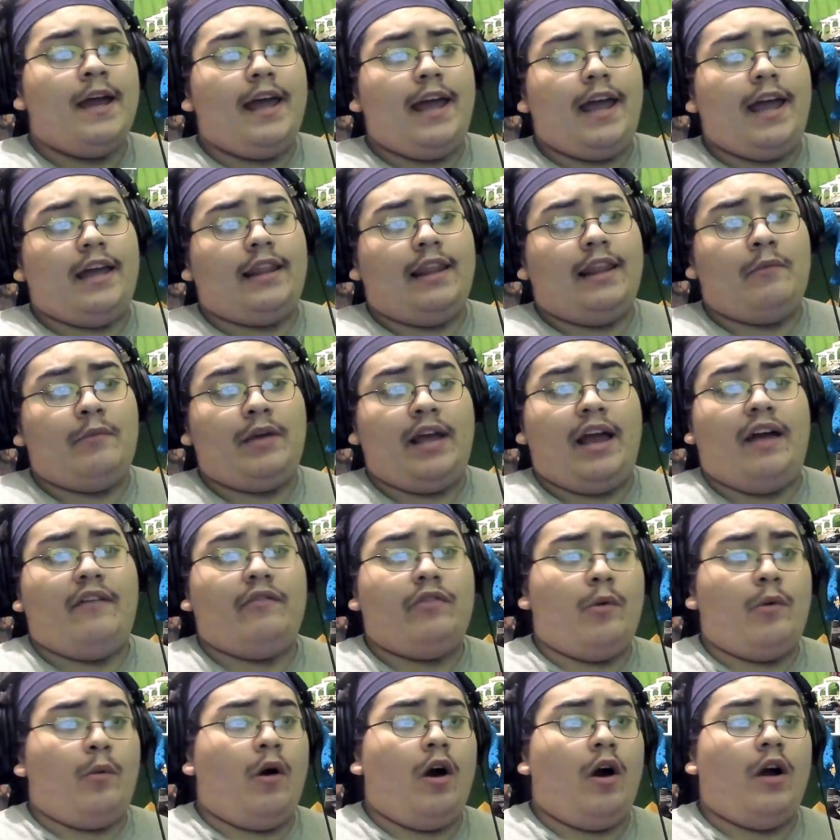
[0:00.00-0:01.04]
And then we have
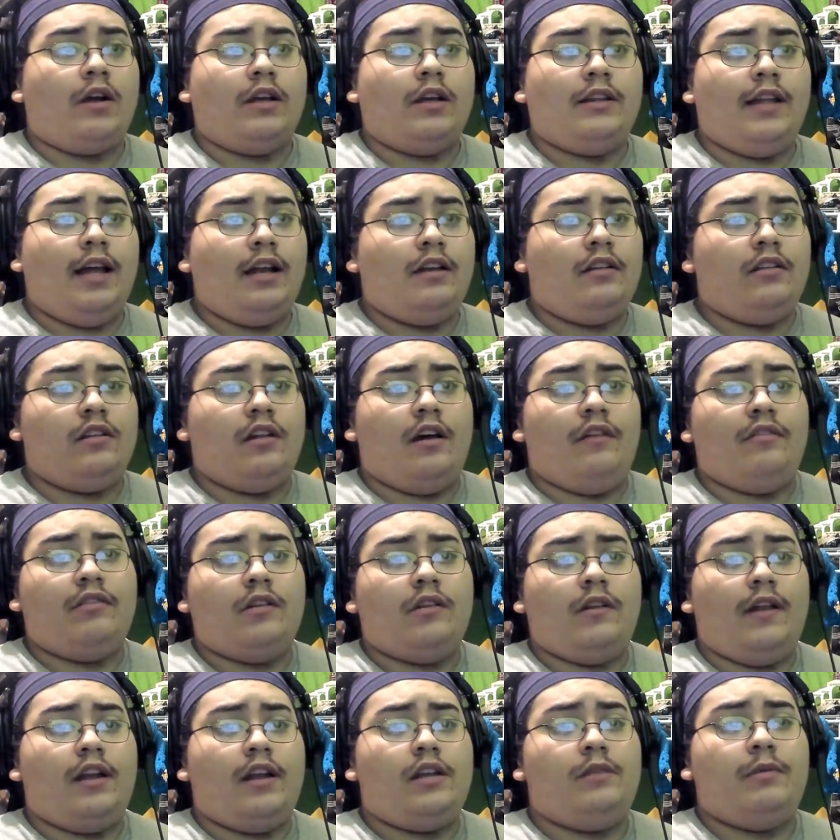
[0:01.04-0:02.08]
the Walking Dead stuff, so
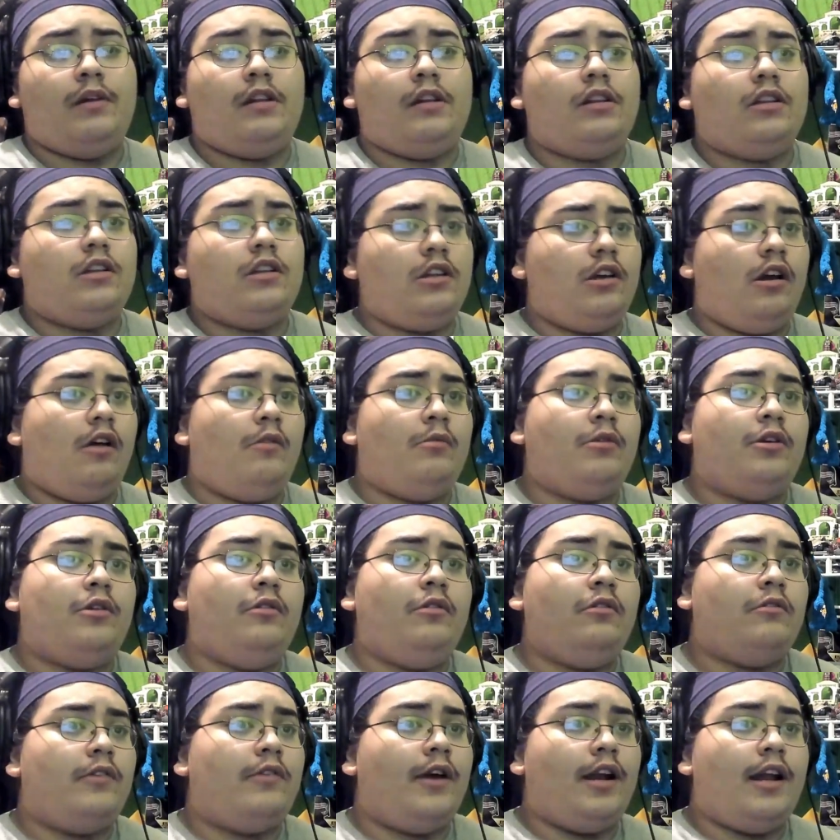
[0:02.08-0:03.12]
that's basically all we're
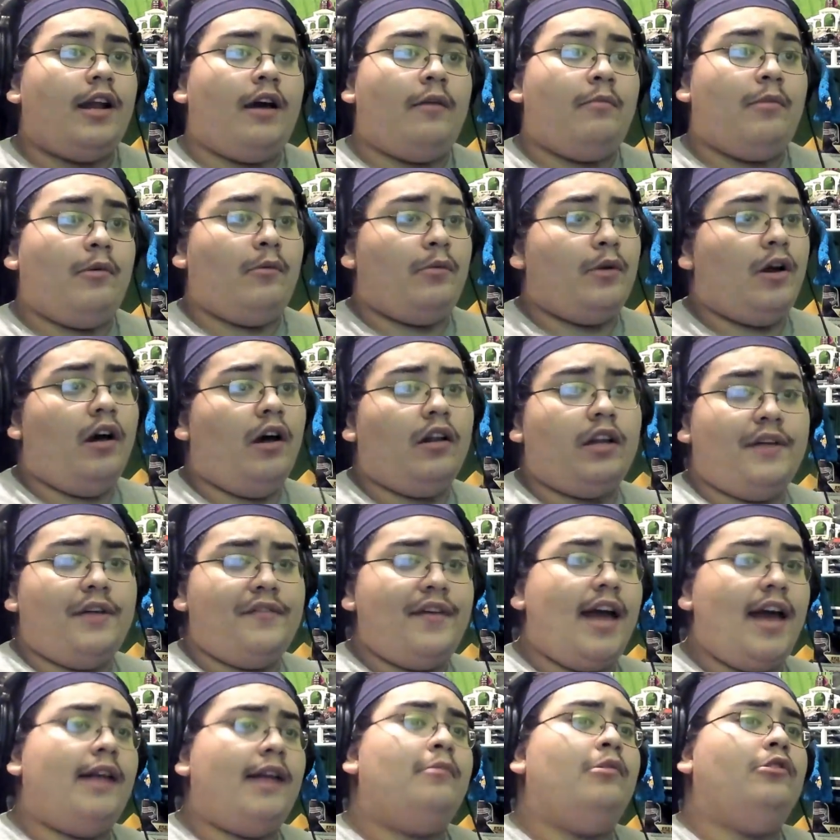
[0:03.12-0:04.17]
doing right now. But we also have
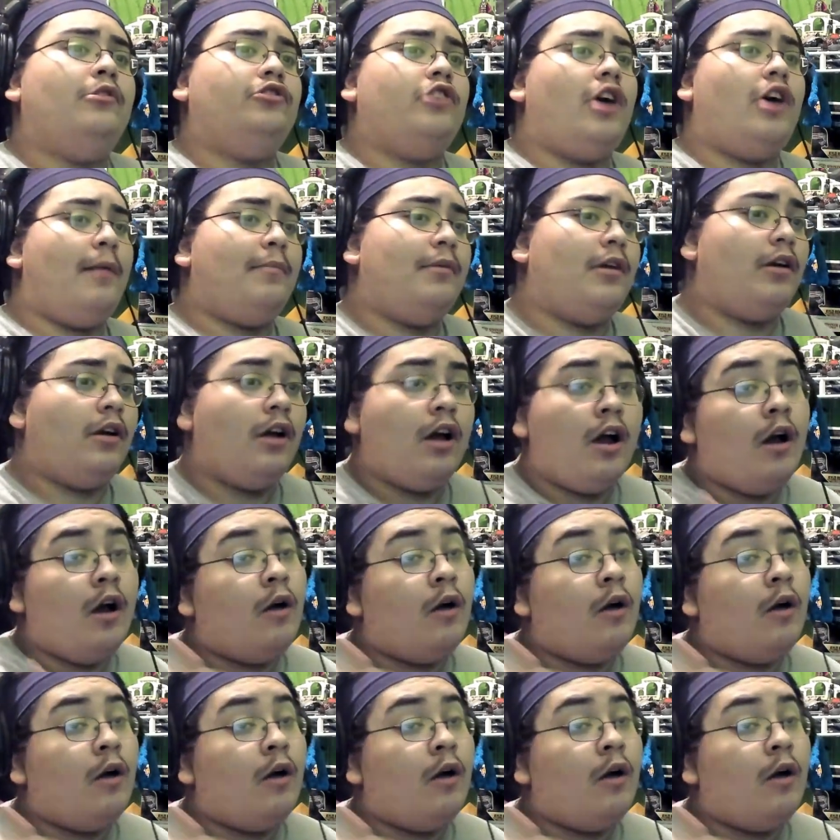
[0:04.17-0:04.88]
Hannibal dropping.